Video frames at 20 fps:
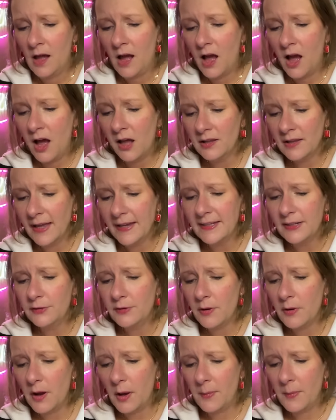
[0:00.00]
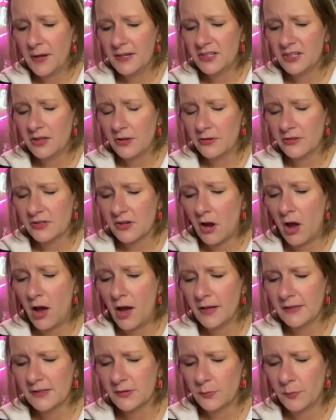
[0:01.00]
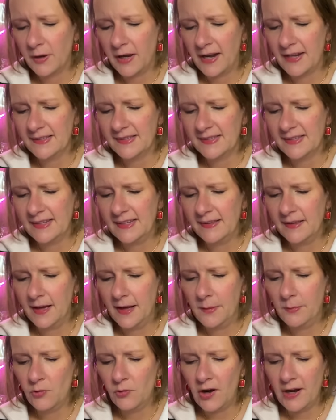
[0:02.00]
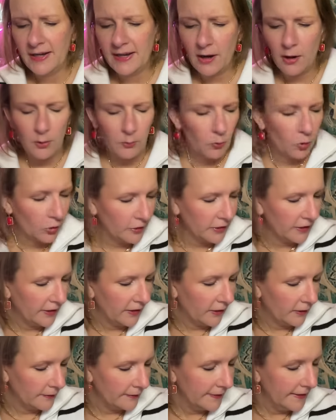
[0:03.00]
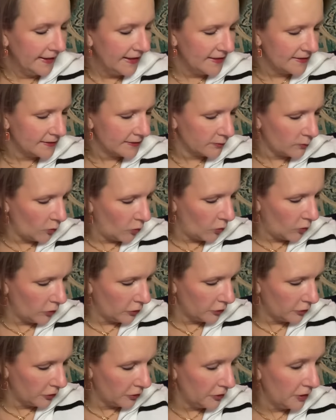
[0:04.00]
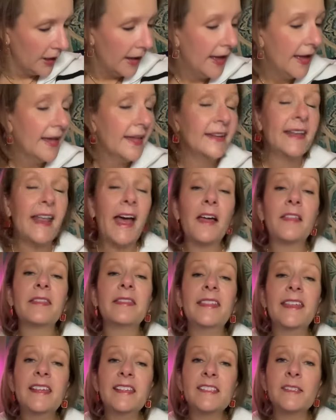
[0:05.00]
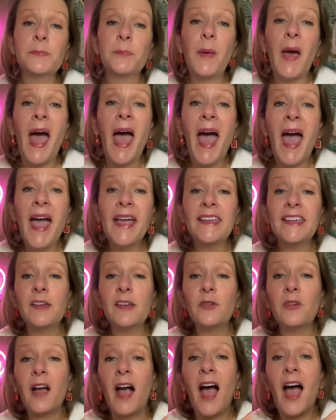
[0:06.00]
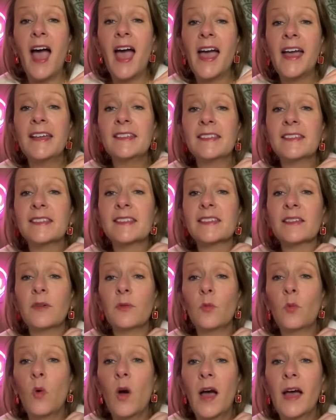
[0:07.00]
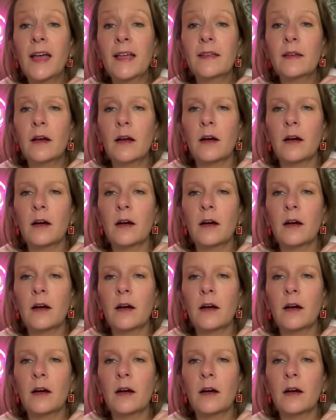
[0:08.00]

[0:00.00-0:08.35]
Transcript: let you know how much those cost when I see them. Right now I'm working on this order. Now this bag, you guys, well,